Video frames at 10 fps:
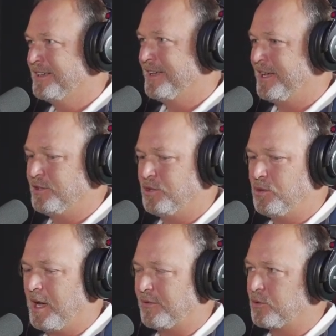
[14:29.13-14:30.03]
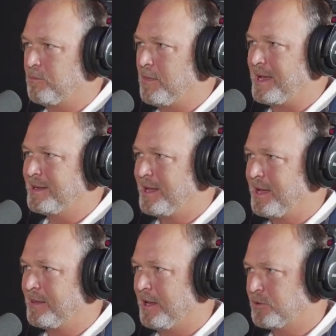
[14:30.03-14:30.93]
And you have to
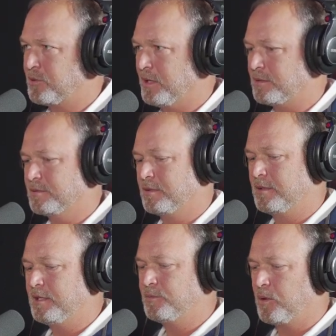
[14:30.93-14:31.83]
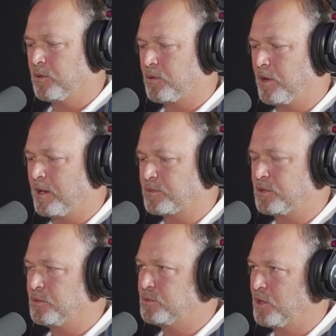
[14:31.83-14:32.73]
maintain that trust. These programs
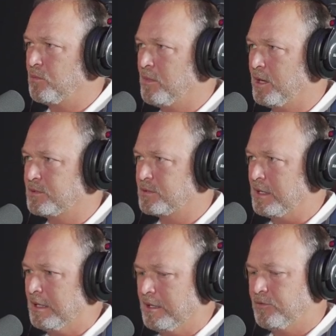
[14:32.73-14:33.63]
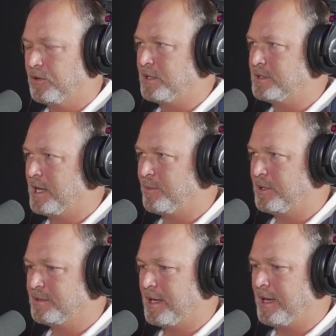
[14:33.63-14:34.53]
do so much for these
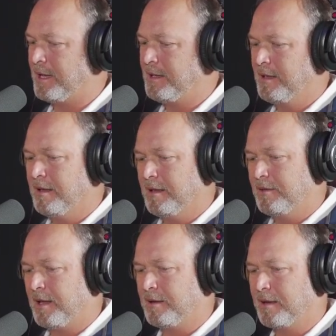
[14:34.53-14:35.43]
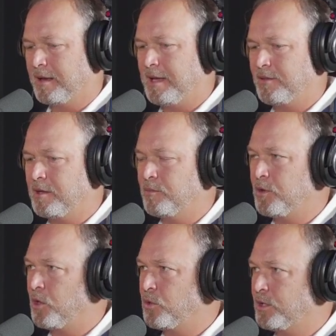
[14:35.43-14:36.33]
deputies. They let them
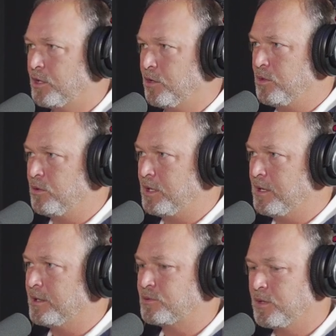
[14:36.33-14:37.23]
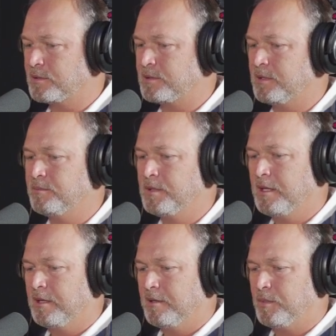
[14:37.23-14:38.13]
know that the community does trust them,
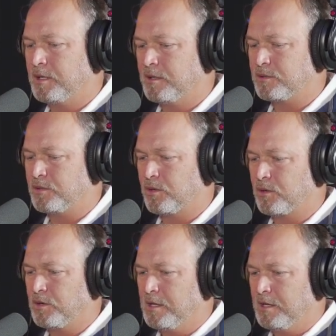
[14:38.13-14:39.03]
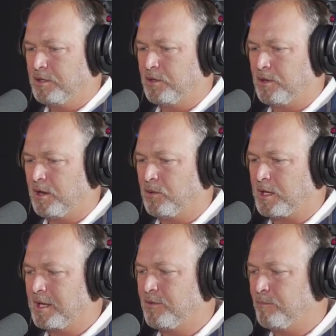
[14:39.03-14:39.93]
because you're not
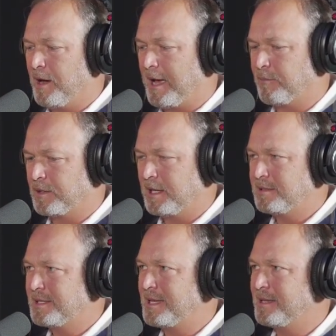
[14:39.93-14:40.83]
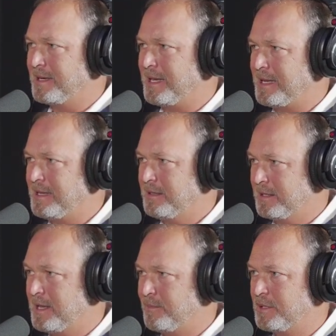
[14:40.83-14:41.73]
only giving back, but they see the need,
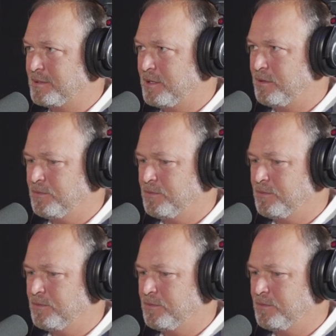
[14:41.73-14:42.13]
the deputies do.